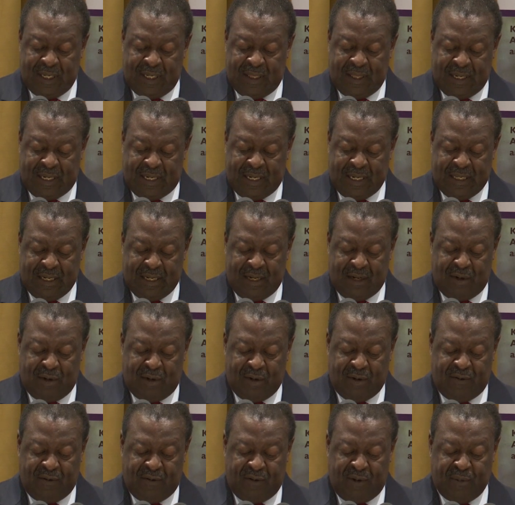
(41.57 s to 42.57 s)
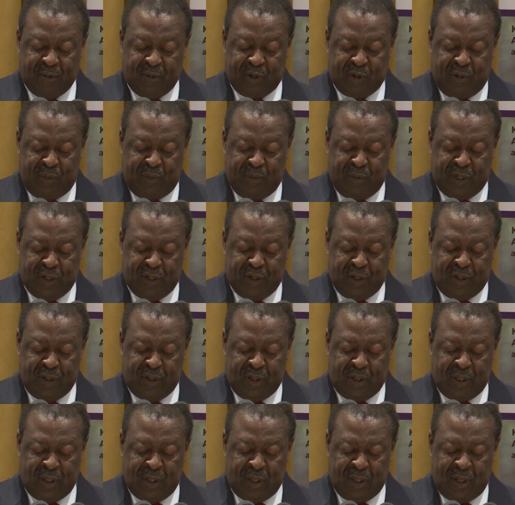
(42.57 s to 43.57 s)
the Kenya Law Reforms
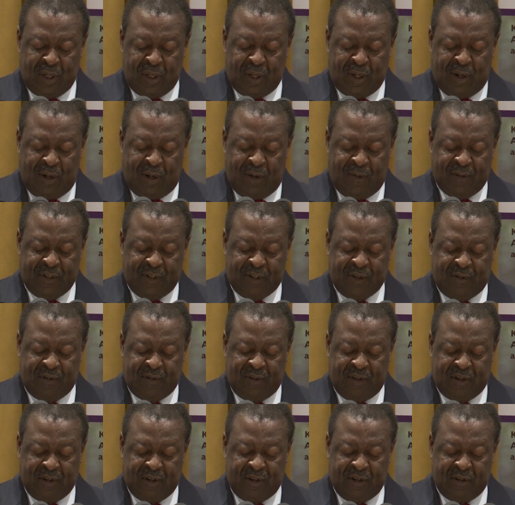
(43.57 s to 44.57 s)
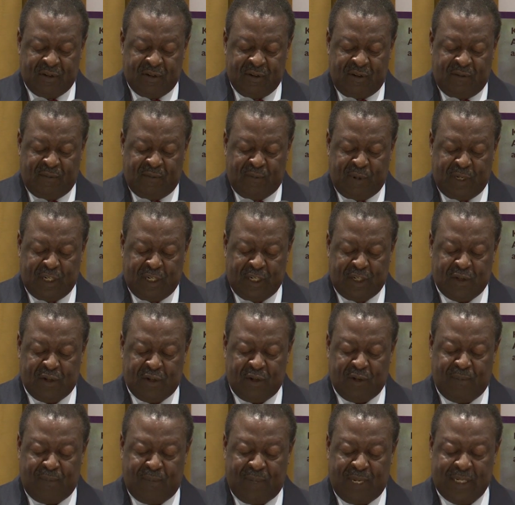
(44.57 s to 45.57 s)
Commission, Office of the Registrar of
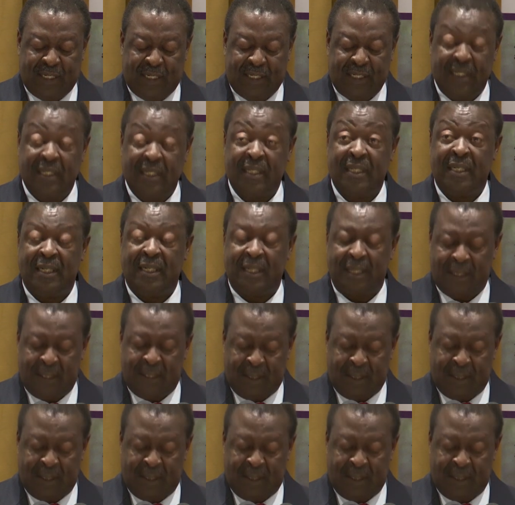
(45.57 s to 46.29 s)
Political Parties,